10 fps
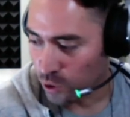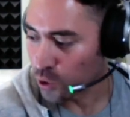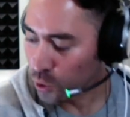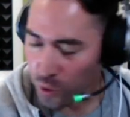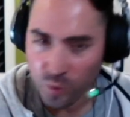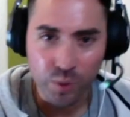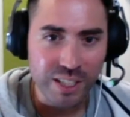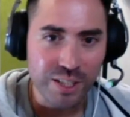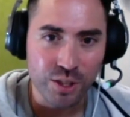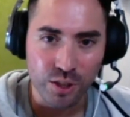do the
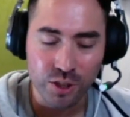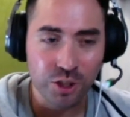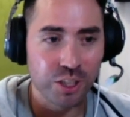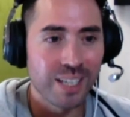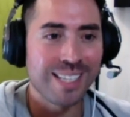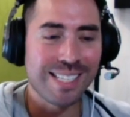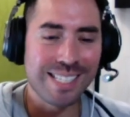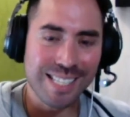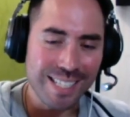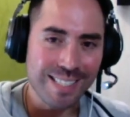research,
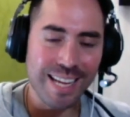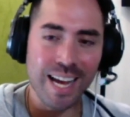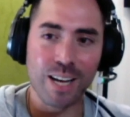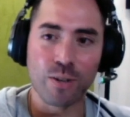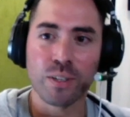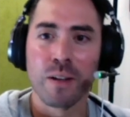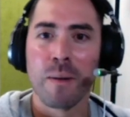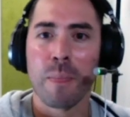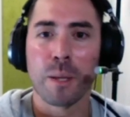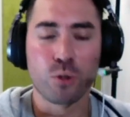sit down.
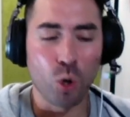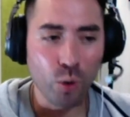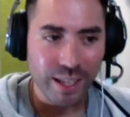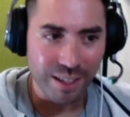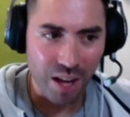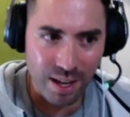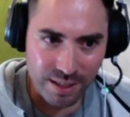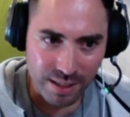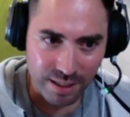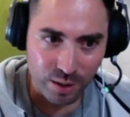Don't get
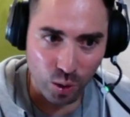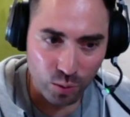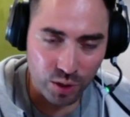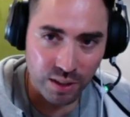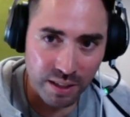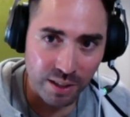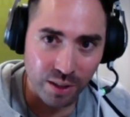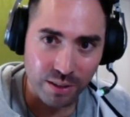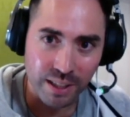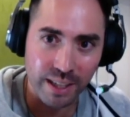lost in it. Don't study
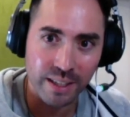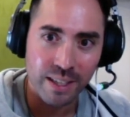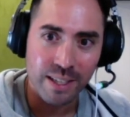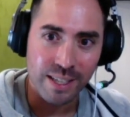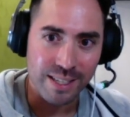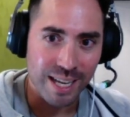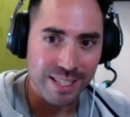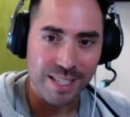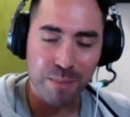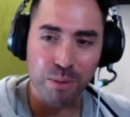all day, because
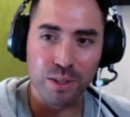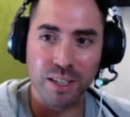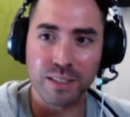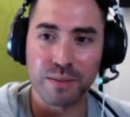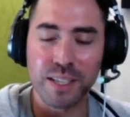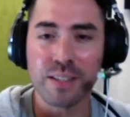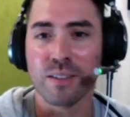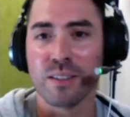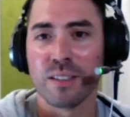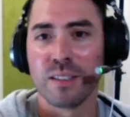that's not productive either.
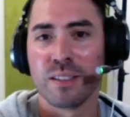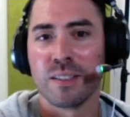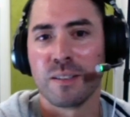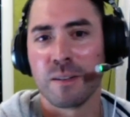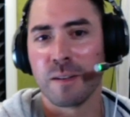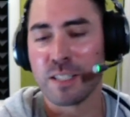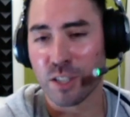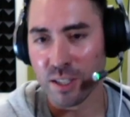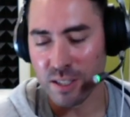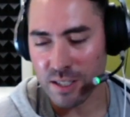It's
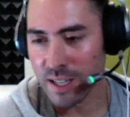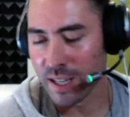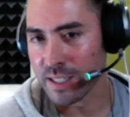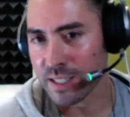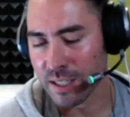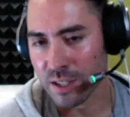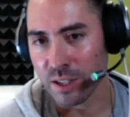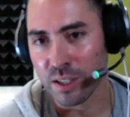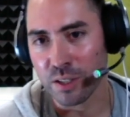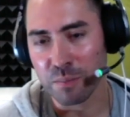good to study. It's good to
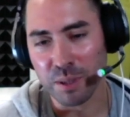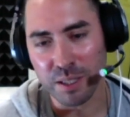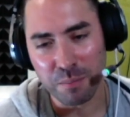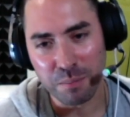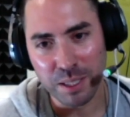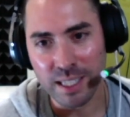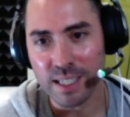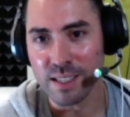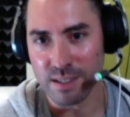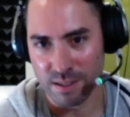learn, but
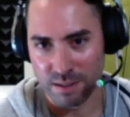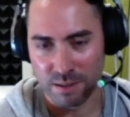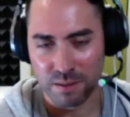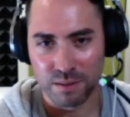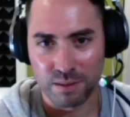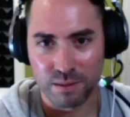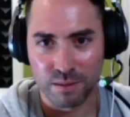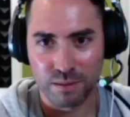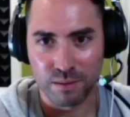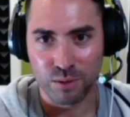please
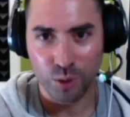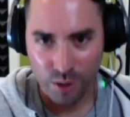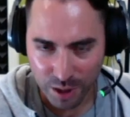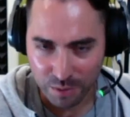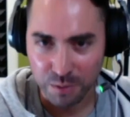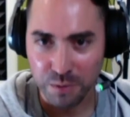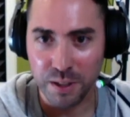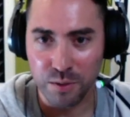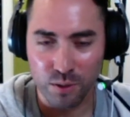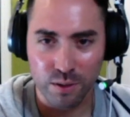do yourself a
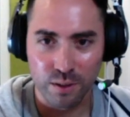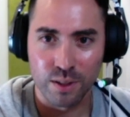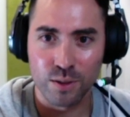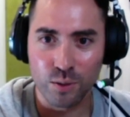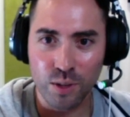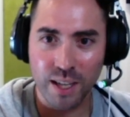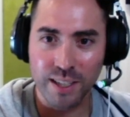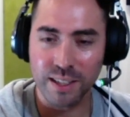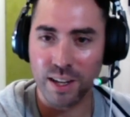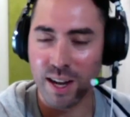favor. Do not
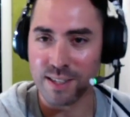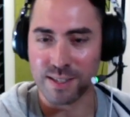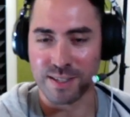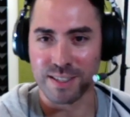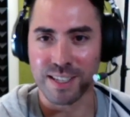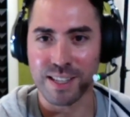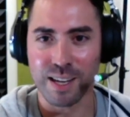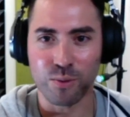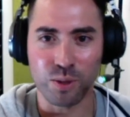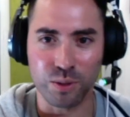get lost in that
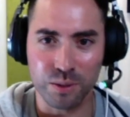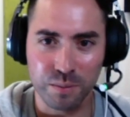world.